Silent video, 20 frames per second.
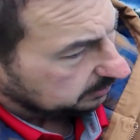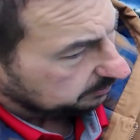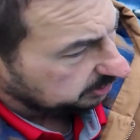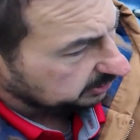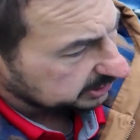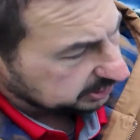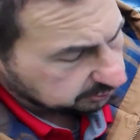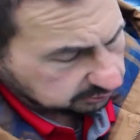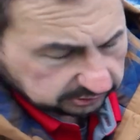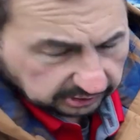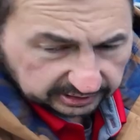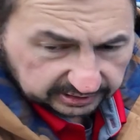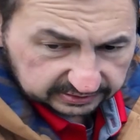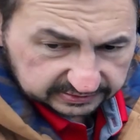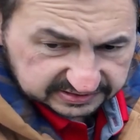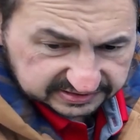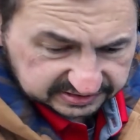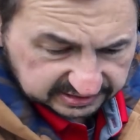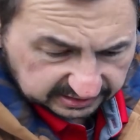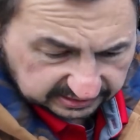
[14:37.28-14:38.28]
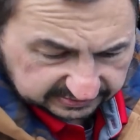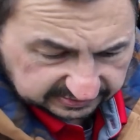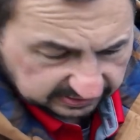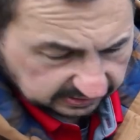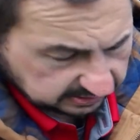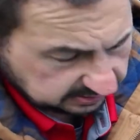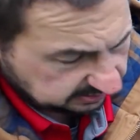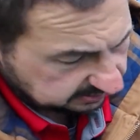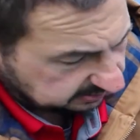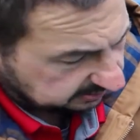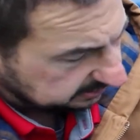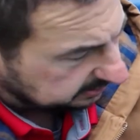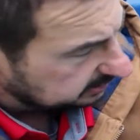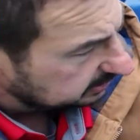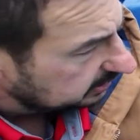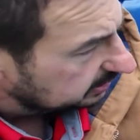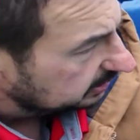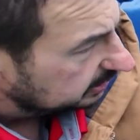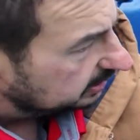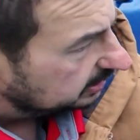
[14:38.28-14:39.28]
But you would let it sit.
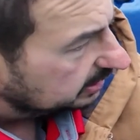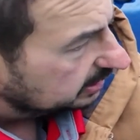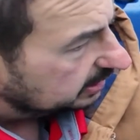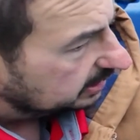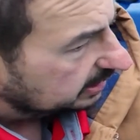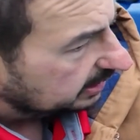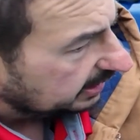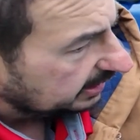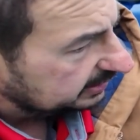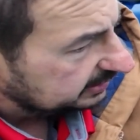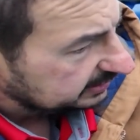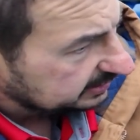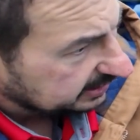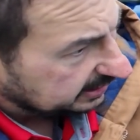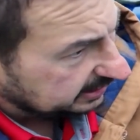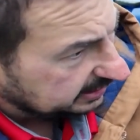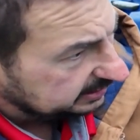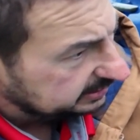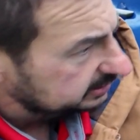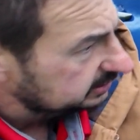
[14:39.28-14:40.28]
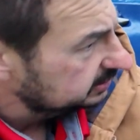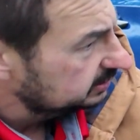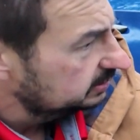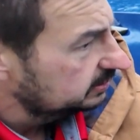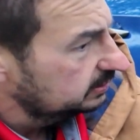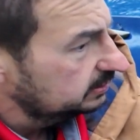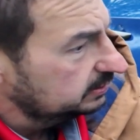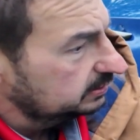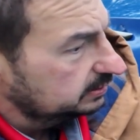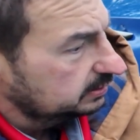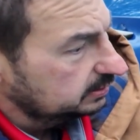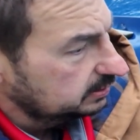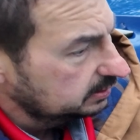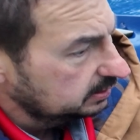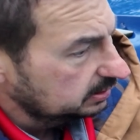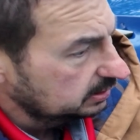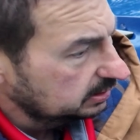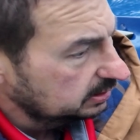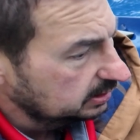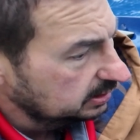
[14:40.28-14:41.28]
And again,
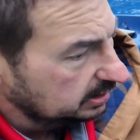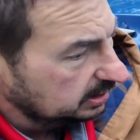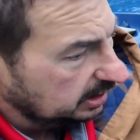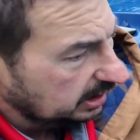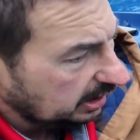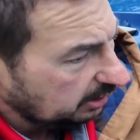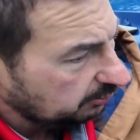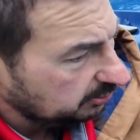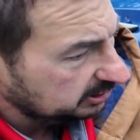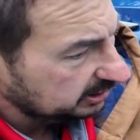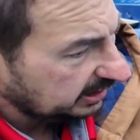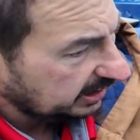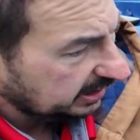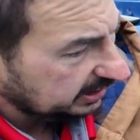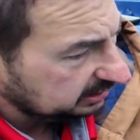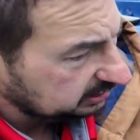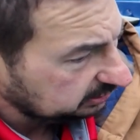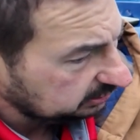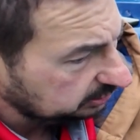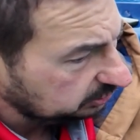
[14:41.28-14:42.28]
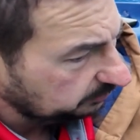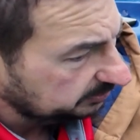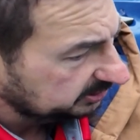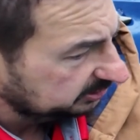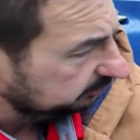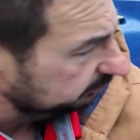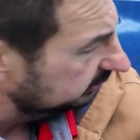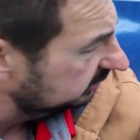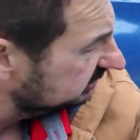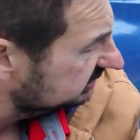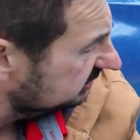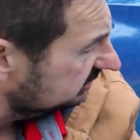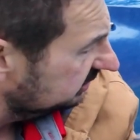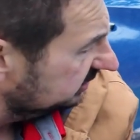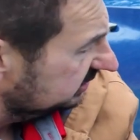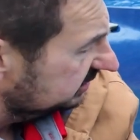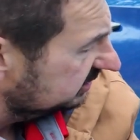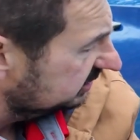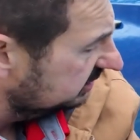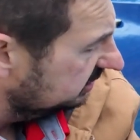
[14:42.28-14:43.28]
I want to add a little bit of
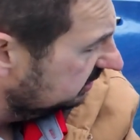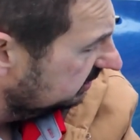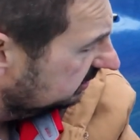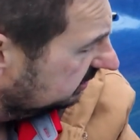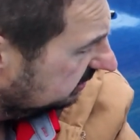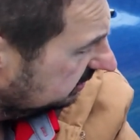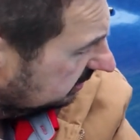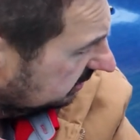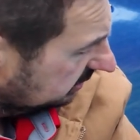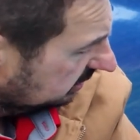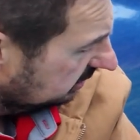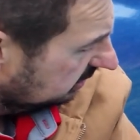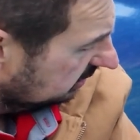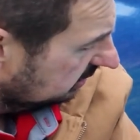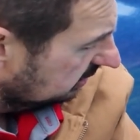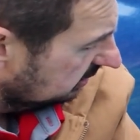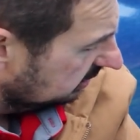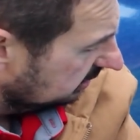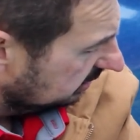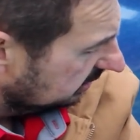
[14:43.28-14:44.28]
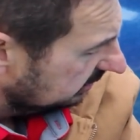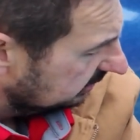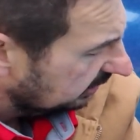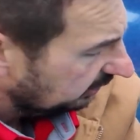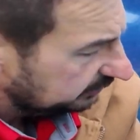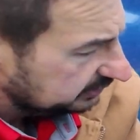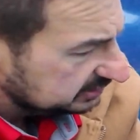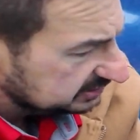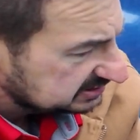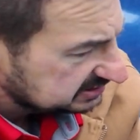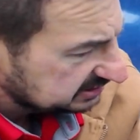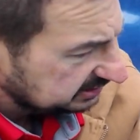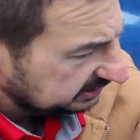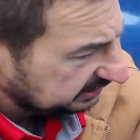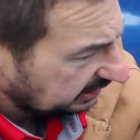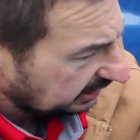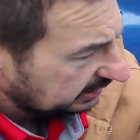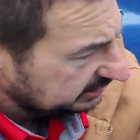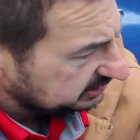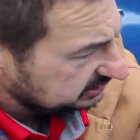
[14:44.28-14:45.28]
rinseless. Now the
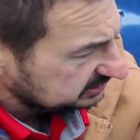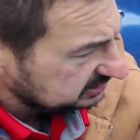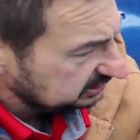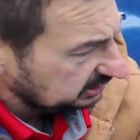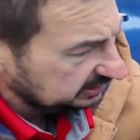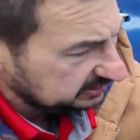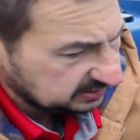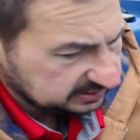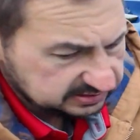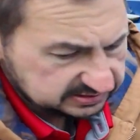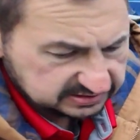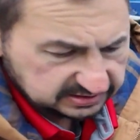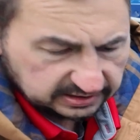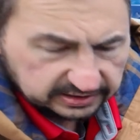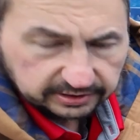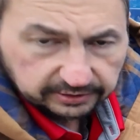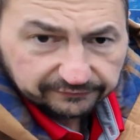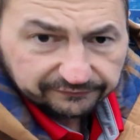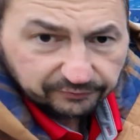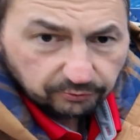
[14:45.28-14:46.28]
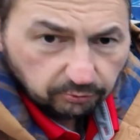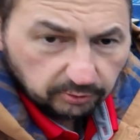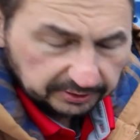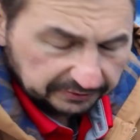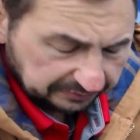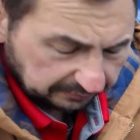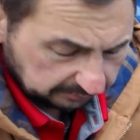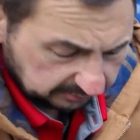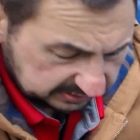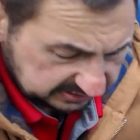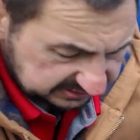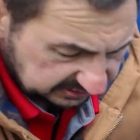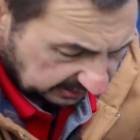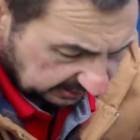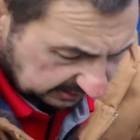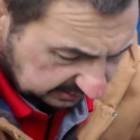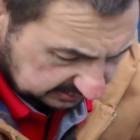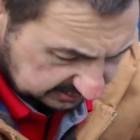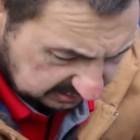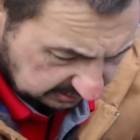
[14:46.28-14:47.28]
acidic, I just let this sit here for what, 30
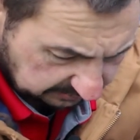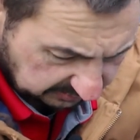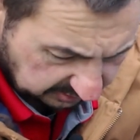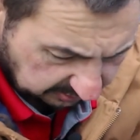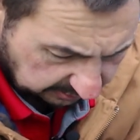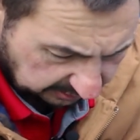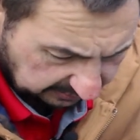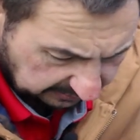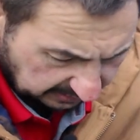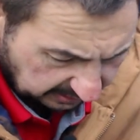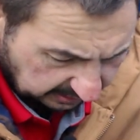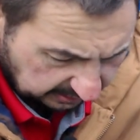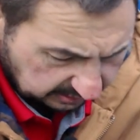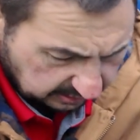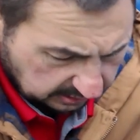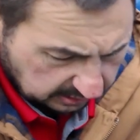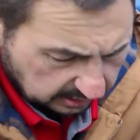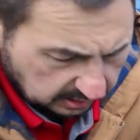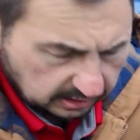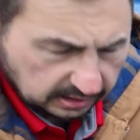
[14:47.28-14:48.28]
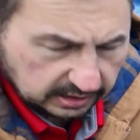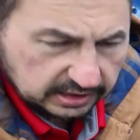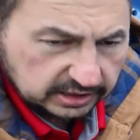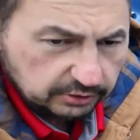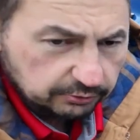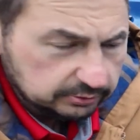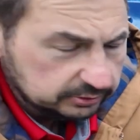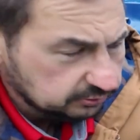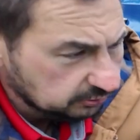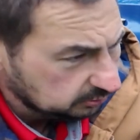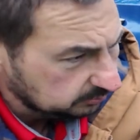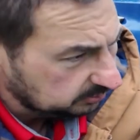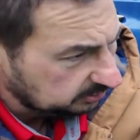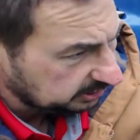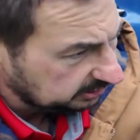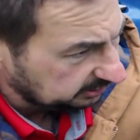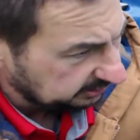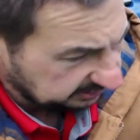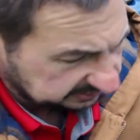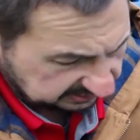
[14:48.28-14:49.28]
seconds, something like that. You would
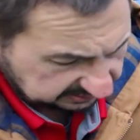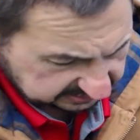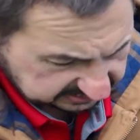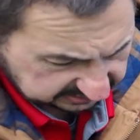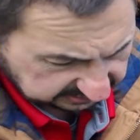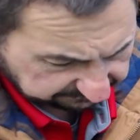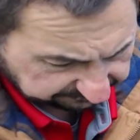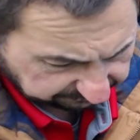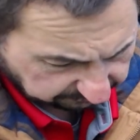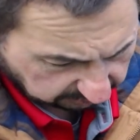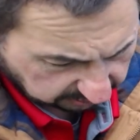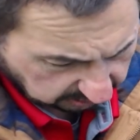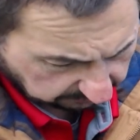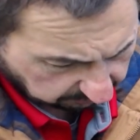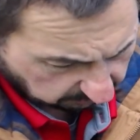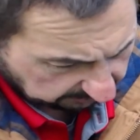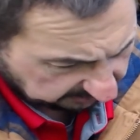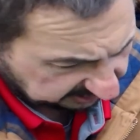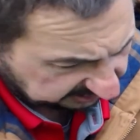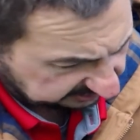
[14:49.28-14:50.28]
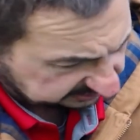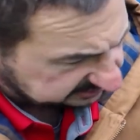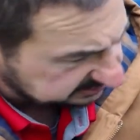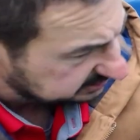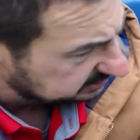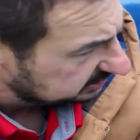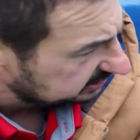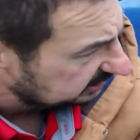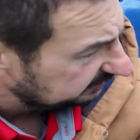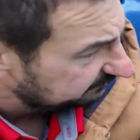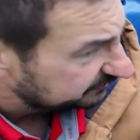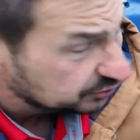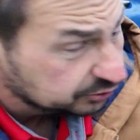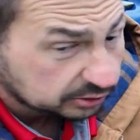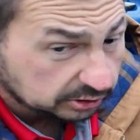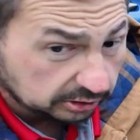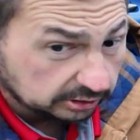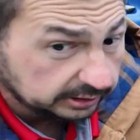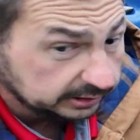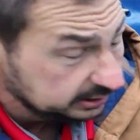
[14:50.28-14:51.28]
normally let that sit for a couple minutes, if you
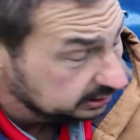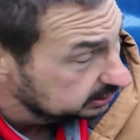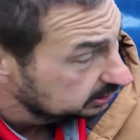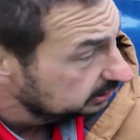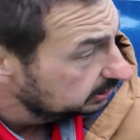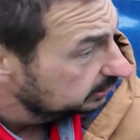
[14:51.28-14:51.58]
could.